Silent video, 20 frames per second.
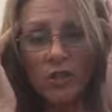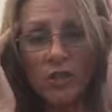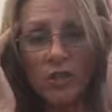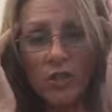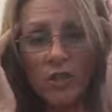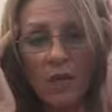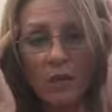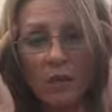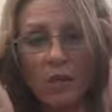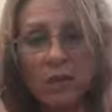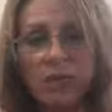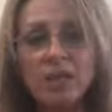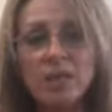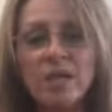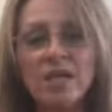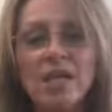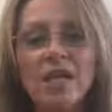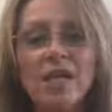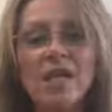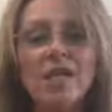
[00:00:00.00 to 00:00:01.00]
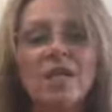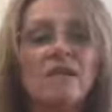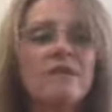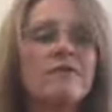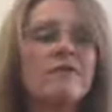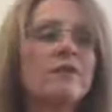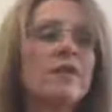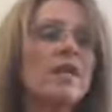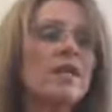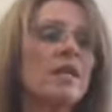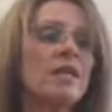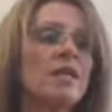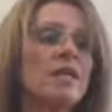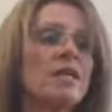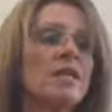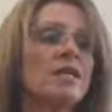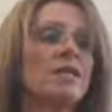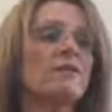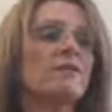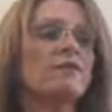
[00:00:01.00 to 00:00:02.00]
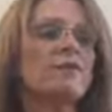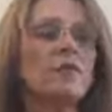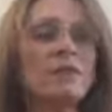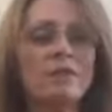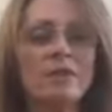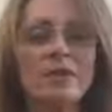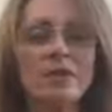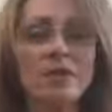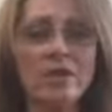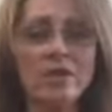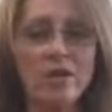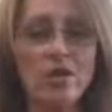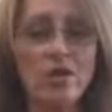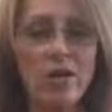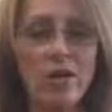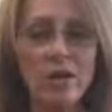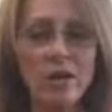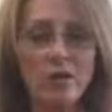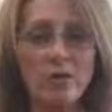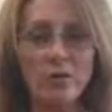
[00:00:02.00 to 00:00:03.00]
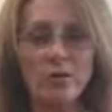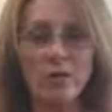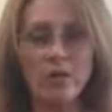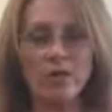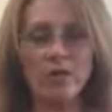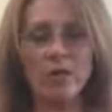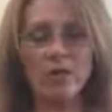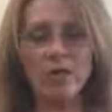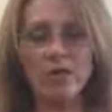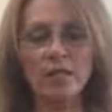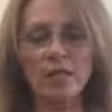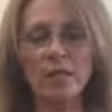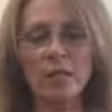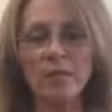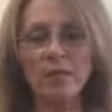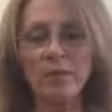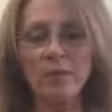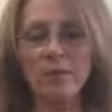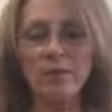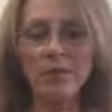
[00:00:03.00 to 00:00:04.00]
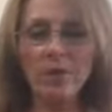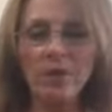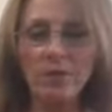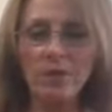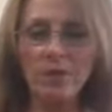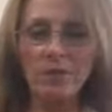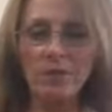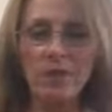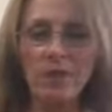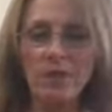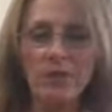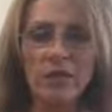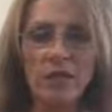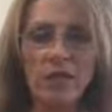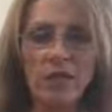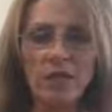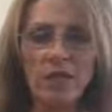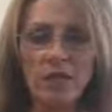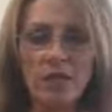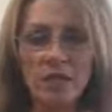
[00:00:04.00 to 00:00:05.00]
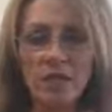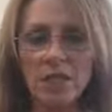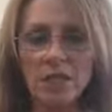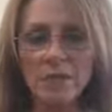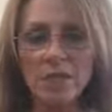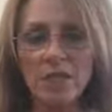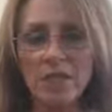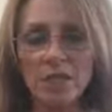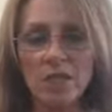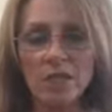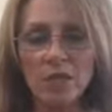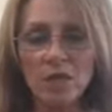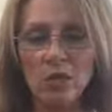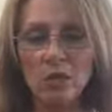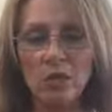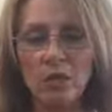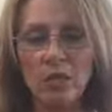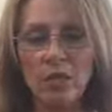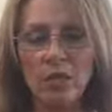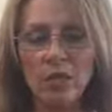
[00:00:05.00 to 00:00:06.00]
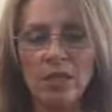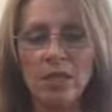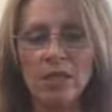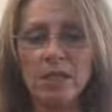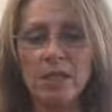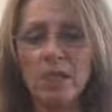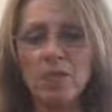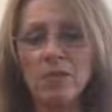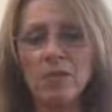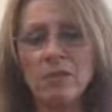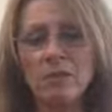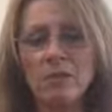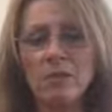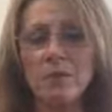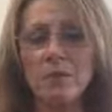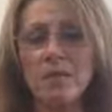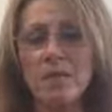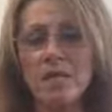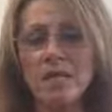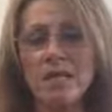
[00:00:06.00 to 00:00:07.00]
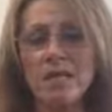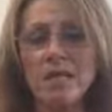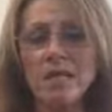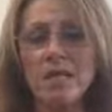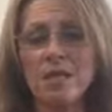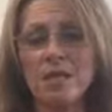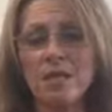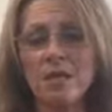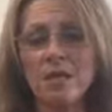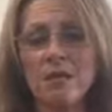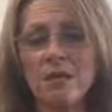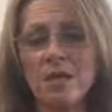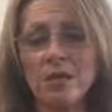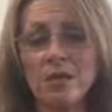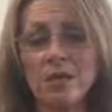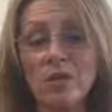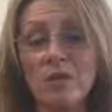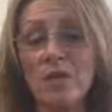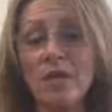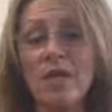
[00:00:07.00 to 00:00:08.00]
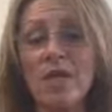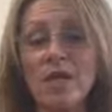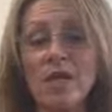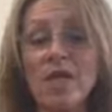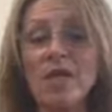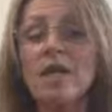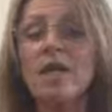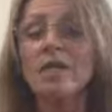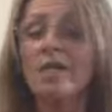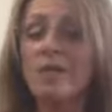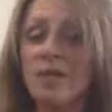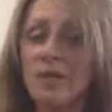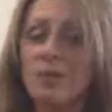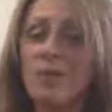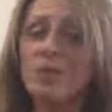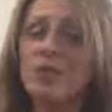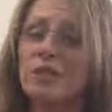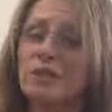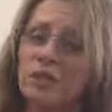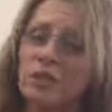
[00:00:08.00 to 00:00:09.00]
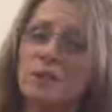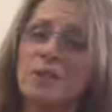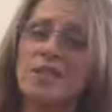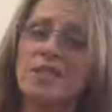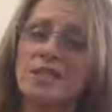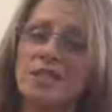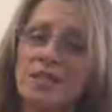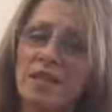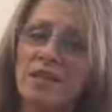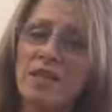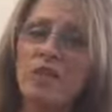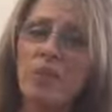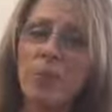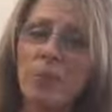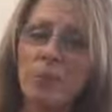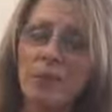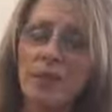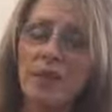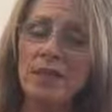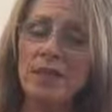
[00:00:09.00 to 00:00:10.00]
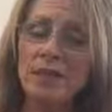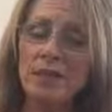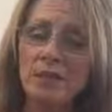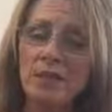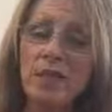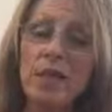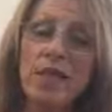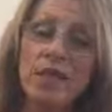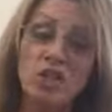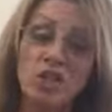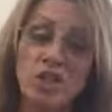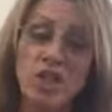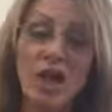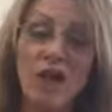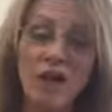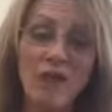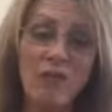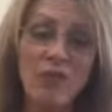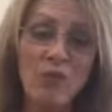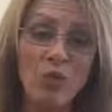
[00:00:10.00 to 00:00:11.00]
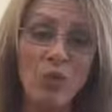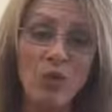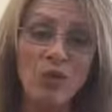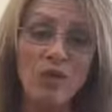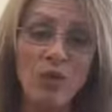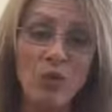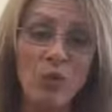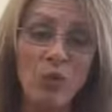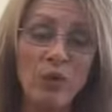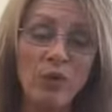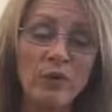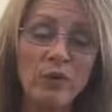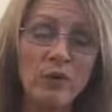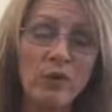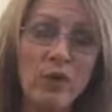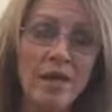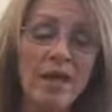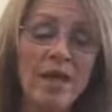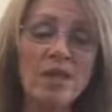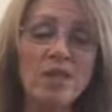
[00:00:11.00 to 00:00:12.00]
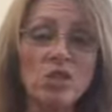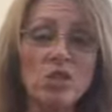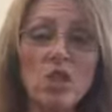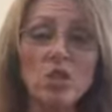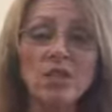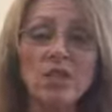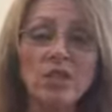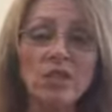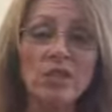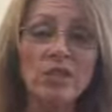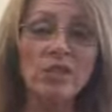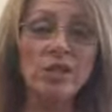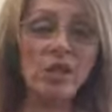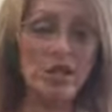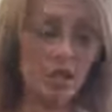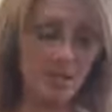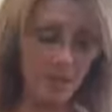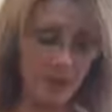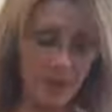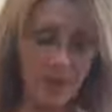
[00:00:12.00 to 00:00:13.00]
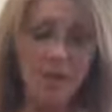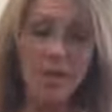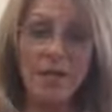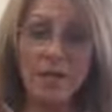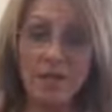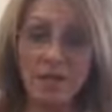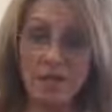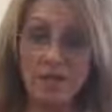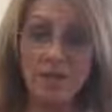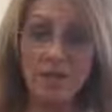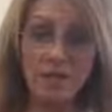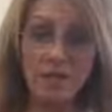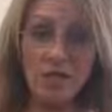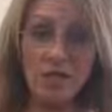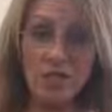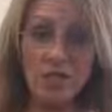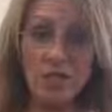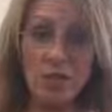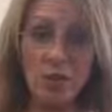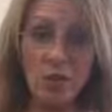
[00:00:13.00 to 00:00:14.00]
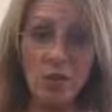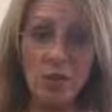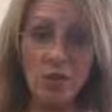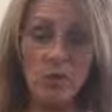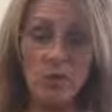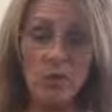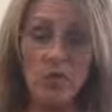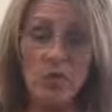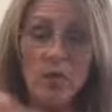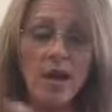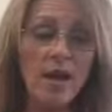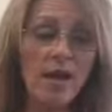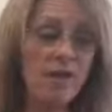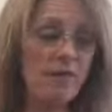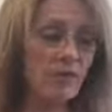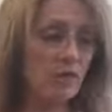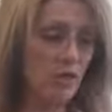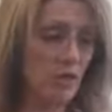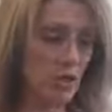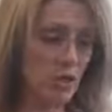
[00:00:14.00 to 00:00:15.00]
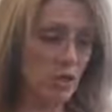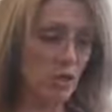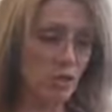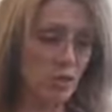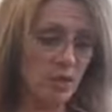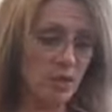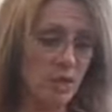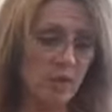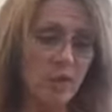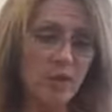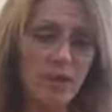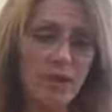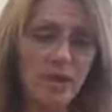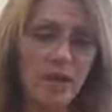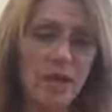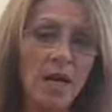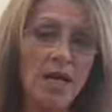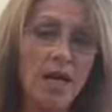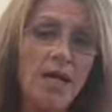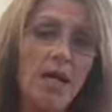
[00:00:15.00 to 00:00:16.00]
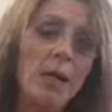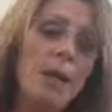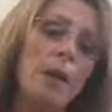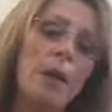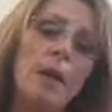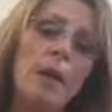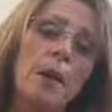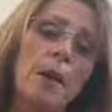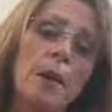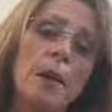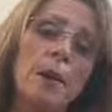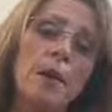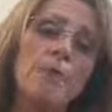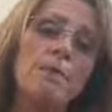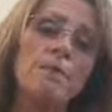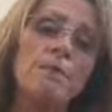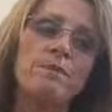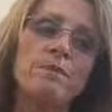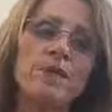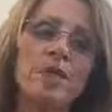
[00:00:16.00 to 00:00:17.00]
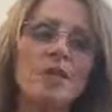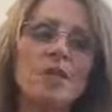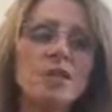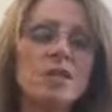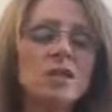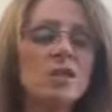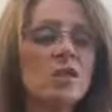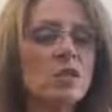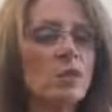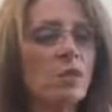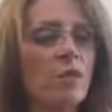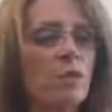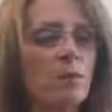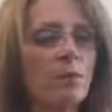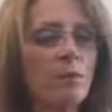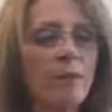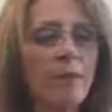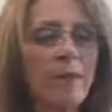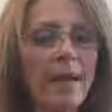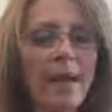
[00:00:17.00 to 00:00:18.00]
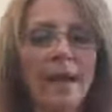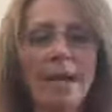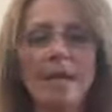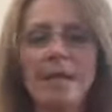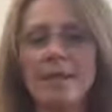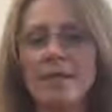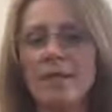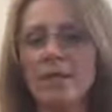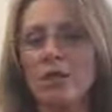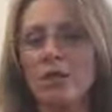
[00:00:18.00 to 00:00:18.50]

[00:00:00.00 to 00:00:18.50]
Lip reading: temples. If the females in your house during that time of the month, if they've got a tummy ache going on and some pain and cramps going on, they can put a little bit of this on their belly. We actually have one oil for that. It's called Claricom, but if this is the only one you have, you can use that on that. Sore back, you